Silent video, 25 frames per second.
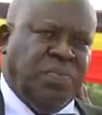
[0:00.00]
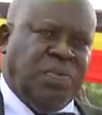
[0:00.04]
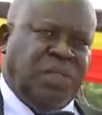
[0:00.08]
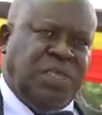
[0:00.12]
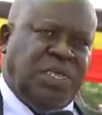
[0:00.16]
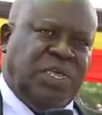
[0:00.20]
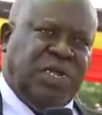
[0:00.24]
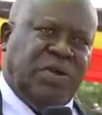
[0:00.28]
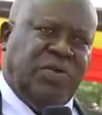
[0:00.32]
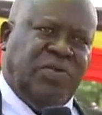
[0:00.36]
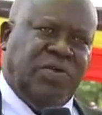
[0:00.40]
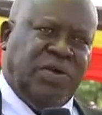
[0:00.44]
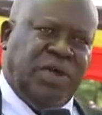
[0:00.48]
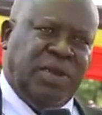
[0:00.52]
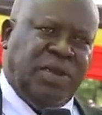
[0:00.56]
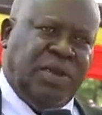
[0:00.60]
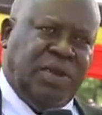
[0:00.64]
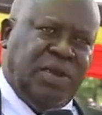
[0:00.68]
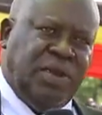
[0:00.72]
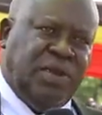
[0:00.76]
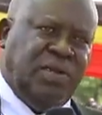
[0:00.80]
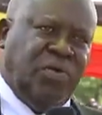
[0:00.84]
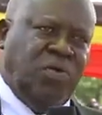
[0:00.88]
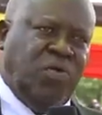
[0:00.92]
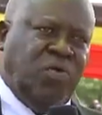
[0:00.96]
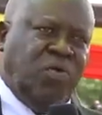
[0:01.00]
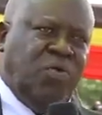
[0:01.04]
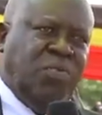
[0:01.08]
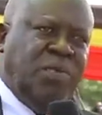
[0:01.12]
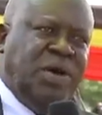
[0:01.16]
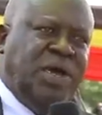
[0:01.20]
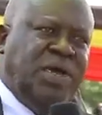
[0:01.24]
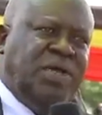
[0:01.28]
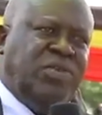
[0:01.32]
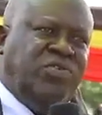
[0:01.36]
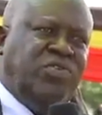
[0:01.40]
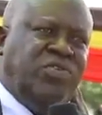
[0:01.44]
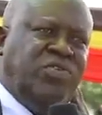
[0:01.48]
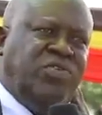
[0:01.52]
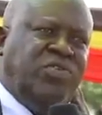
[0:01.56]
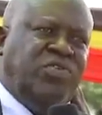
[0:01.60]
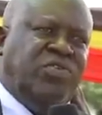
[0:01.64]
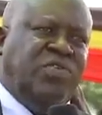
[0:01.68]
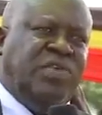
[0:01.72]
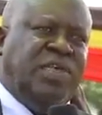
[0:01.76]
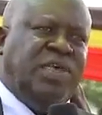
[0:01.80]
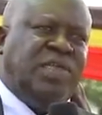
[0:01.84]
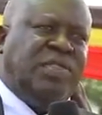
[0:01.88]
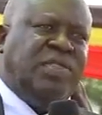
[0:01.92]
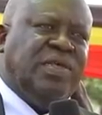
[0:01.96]
children, whom I
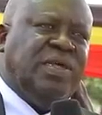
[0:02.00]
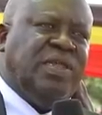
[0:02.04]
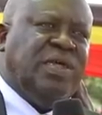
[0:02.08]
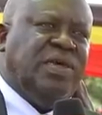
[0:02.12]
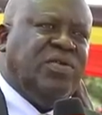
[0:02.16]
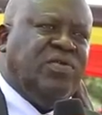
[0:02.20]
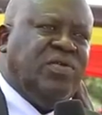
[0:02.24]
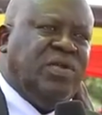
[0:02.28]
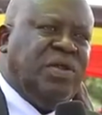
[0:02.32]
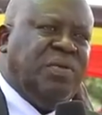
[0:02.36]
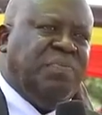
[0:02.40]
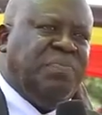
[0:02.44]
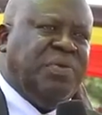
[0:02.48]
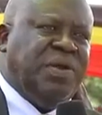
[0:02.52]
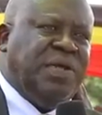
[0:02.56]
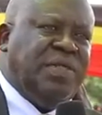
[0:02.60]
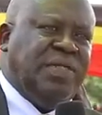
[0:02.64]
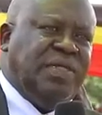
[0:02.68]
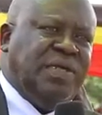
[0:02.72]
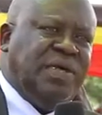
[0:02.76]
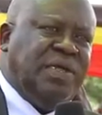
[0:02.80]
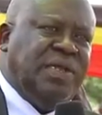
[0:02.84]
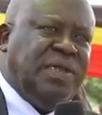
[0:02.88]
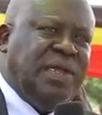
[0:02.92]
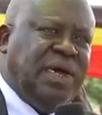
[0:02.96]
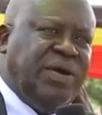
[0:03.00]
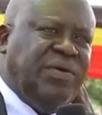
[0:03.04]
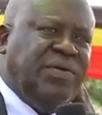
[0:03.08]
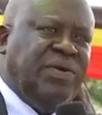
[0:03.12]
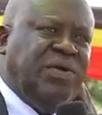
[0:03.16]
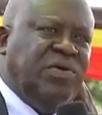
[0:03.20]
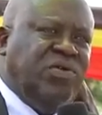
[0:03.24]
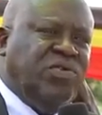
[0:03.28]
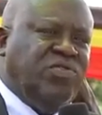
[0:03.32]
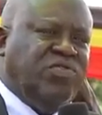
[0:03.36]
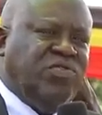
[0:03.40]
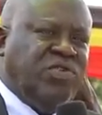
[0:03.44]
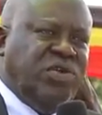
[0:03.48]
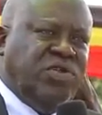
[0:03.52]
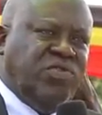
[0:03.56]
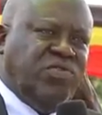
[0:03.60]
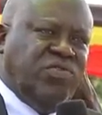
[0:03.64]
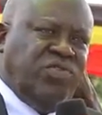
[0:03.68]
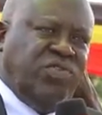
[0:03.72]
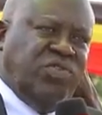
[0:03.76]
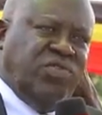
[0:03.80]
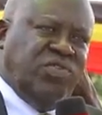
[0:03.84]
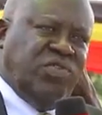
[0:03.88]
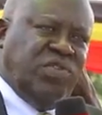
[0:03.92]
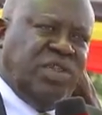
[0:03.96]
introduced yesterday to the president. I will also
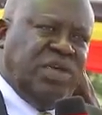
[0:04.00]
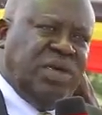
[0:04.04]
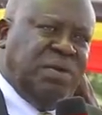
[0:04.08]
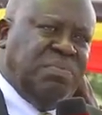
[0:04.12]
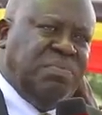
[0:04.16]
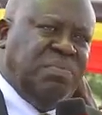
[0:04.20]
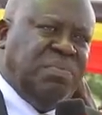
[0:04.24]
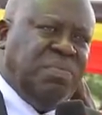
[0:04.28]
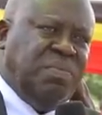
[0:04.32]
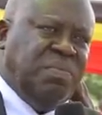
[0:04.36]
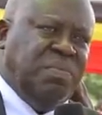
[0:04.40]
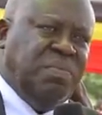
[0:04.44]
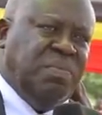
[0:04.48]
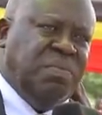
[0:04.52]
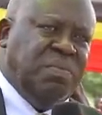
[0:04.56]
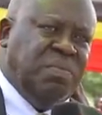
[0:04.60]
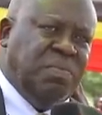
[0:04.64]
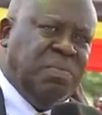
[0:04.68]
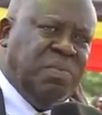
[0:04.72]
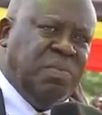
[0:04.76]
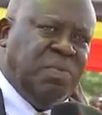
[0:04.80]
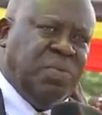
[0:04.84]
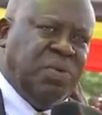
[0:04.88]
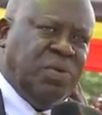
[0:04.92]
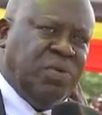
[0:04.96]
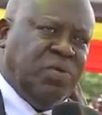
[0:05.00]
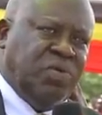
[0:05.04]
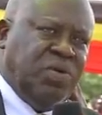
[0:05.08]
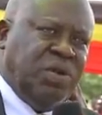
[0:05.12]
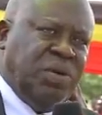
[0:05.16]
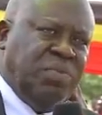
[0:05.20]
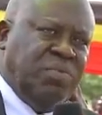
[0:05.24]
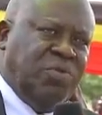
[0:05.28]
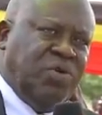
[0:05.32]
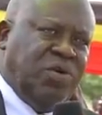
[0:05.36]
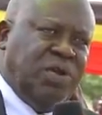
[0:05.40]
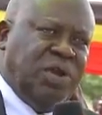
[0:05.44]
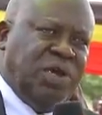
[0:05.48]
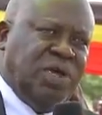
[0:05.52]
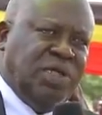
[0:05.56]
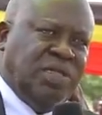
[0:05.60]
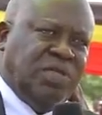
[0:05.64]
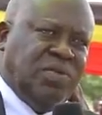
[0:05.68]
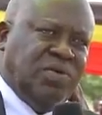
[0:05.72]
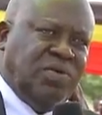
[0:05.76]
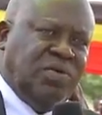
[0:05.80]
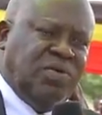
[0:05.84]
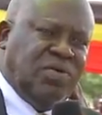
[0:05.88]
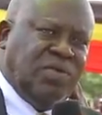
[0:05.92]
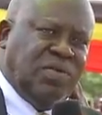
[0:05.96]
introduce them to the
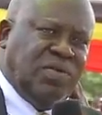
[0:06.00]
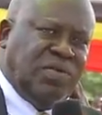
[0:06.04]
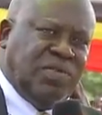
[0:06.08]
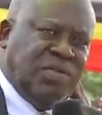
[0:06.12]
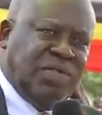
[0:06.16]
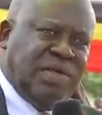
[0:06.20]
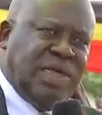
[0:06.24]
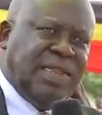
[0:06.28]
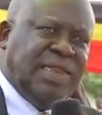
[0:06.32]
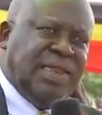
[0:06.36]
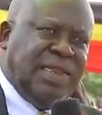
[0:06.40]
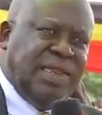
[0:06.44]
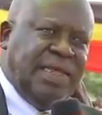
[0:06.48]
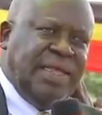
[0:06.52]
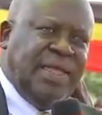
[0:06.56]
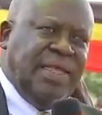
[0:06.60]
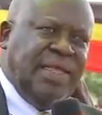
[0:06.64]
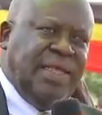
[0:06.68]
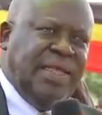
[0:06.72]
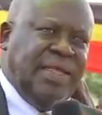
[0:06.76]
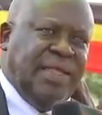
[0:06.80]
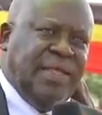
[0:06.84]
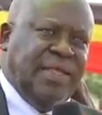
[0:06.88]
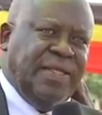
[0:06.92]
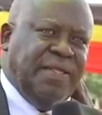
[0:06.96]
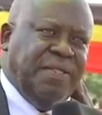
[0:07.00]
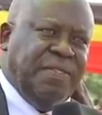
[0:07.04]
mourners on Saturday.